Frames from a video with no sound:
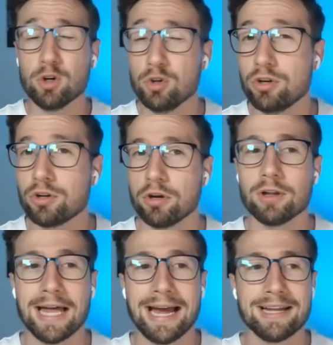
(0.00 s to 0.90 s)
new to
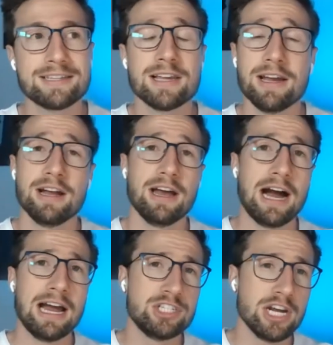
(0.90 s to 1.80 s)
google ads
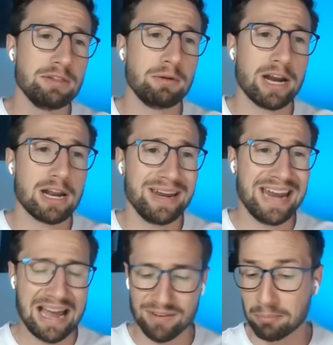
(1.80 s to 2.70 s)
i generally recommend
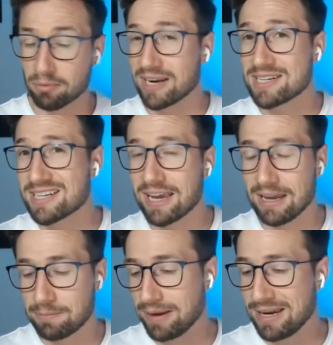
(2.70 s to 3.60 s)
having a branding
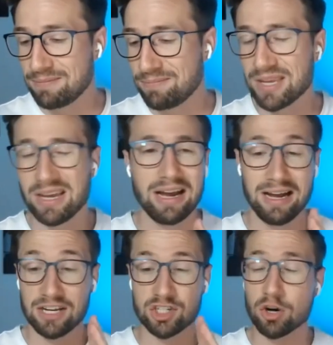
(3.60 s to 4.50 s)
campaign uh,
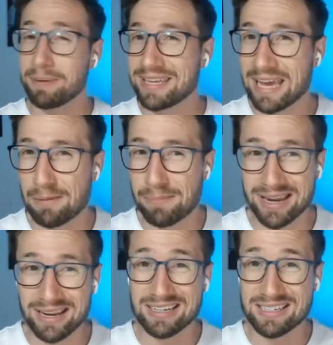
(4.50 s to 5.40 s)
a shopping
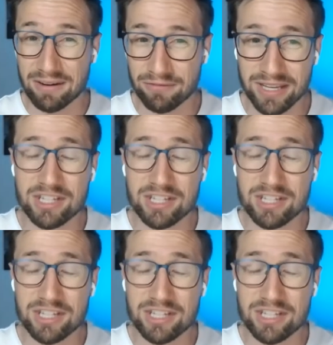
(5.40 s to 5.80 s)
campaign, definitely.